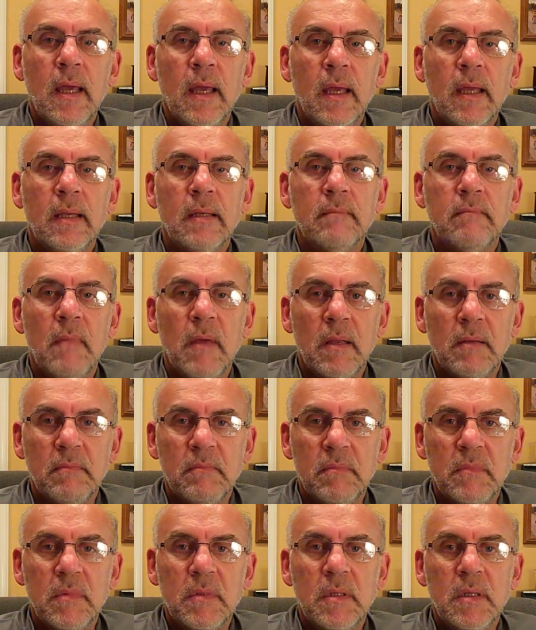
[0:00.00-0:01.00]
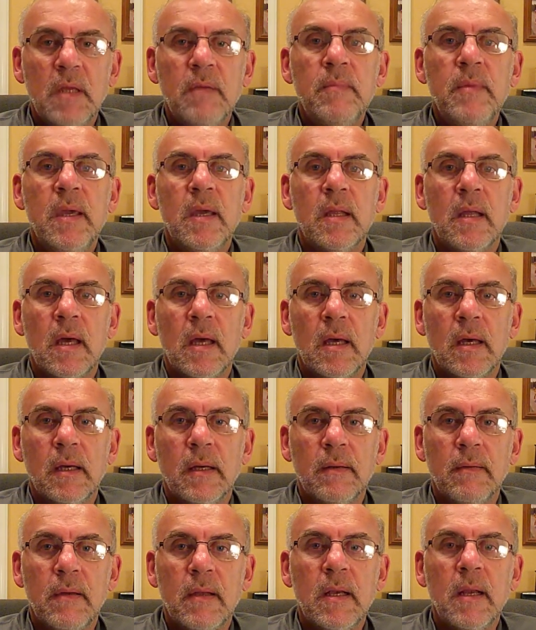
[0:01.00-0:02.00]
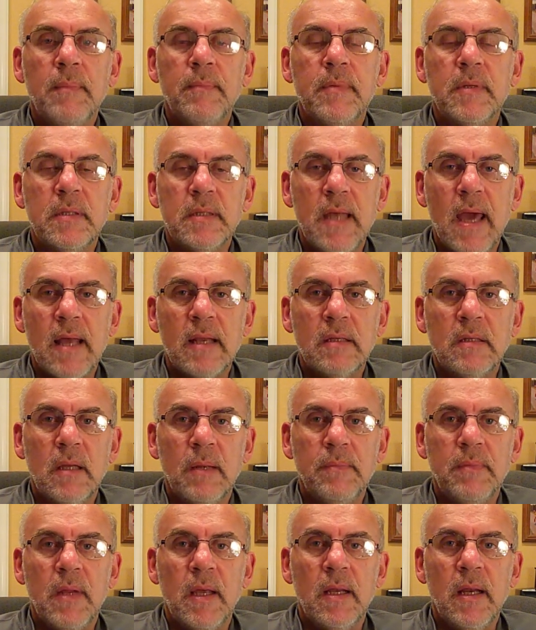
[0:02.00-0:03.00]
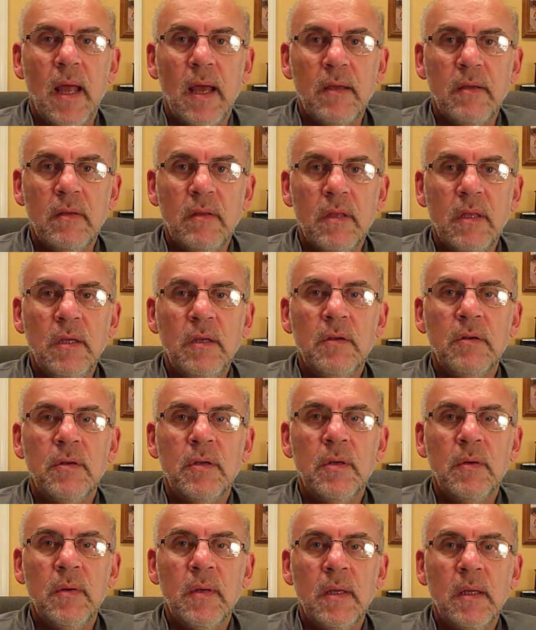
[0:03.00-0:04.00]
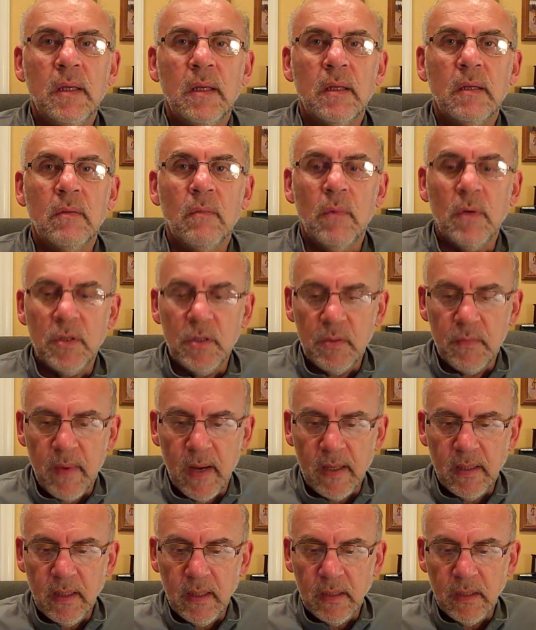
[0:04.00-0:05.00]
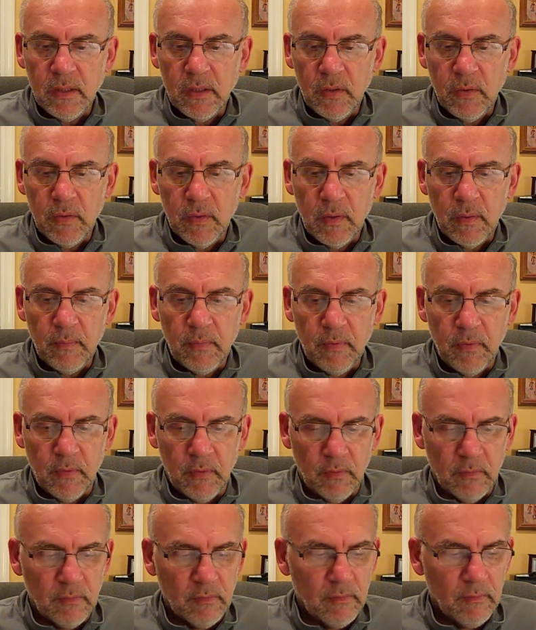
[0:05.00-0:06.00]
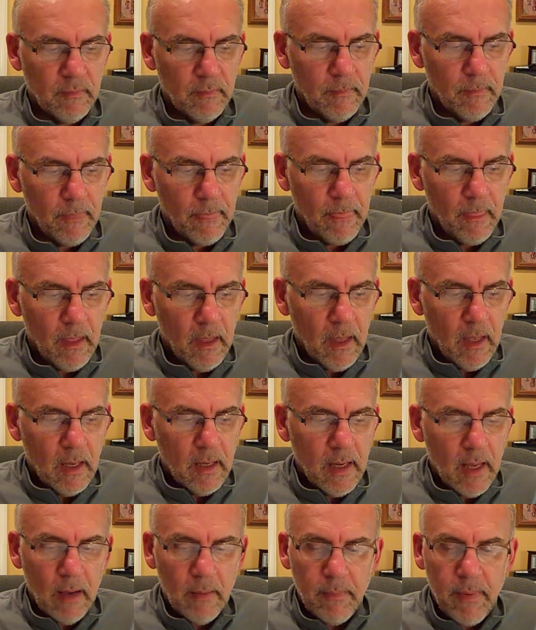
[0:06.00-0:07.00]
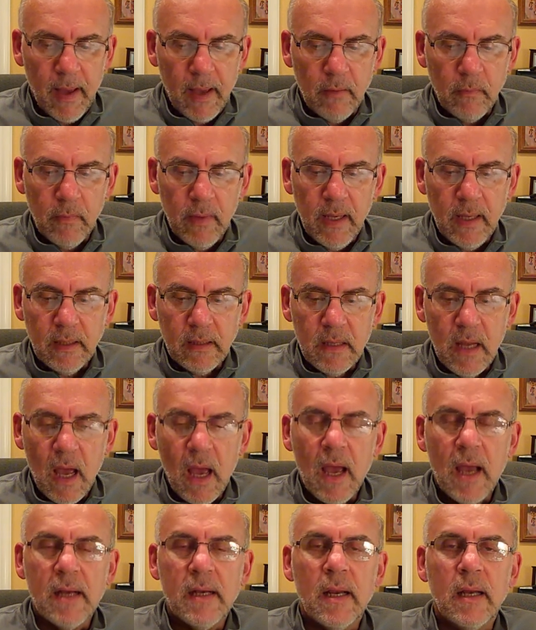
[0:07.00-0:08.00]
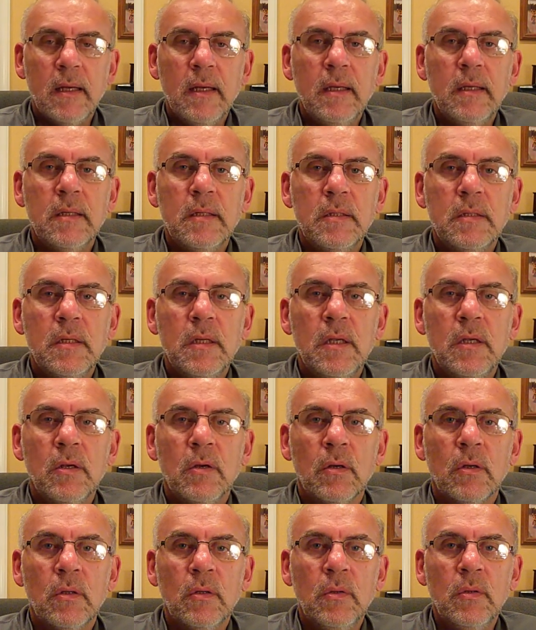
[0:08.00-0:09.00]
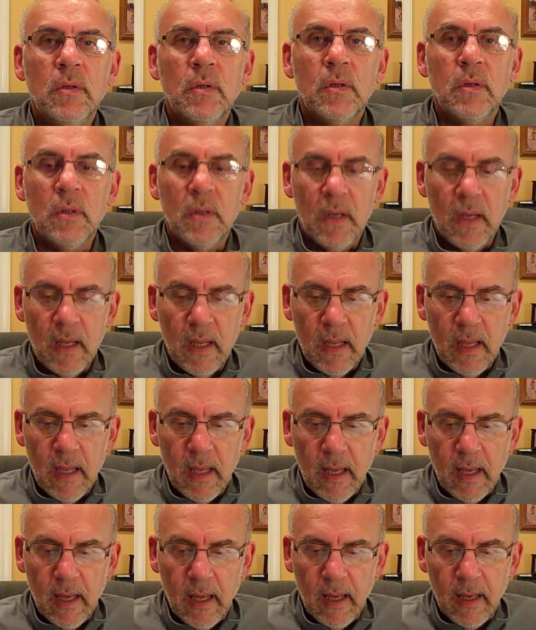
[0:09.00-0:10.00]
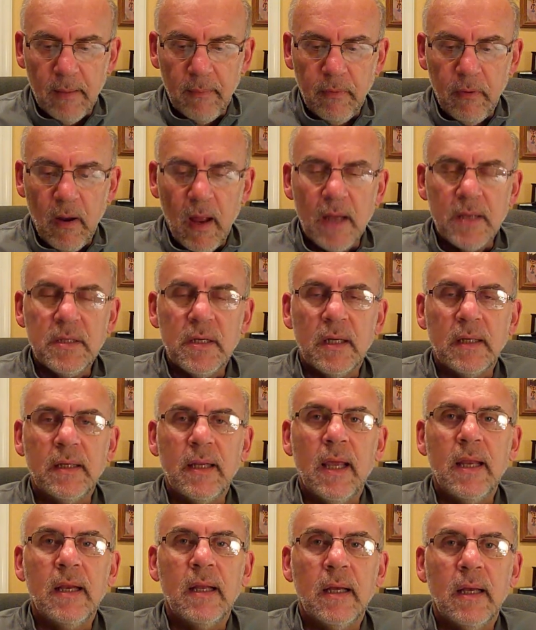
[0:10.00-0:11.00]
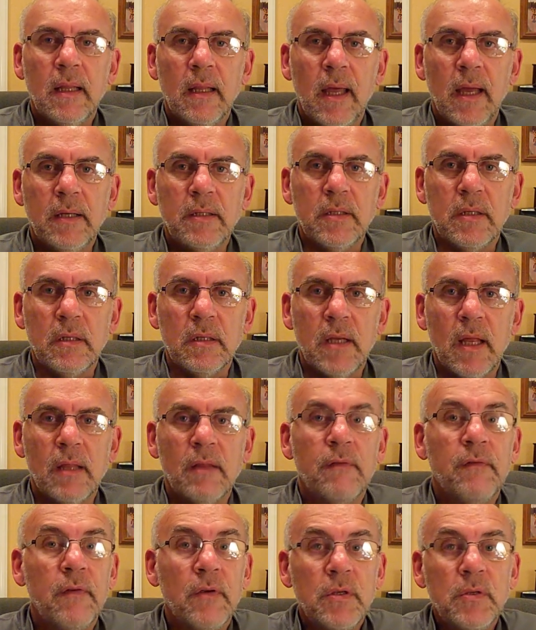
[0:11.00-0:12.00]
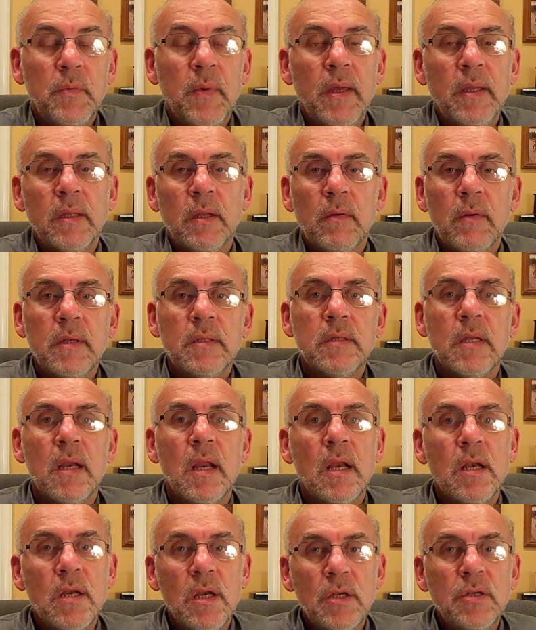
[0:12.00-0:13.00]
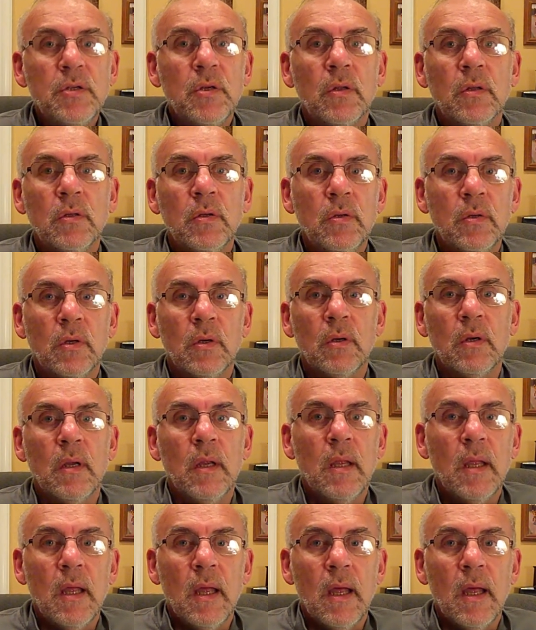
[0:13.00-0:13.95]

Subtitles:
and give me a status update, how you think you're doing and what you might need to do to improve. Now by week 9, I need to see your lunar project data collection. Now the first week there is an initial lunar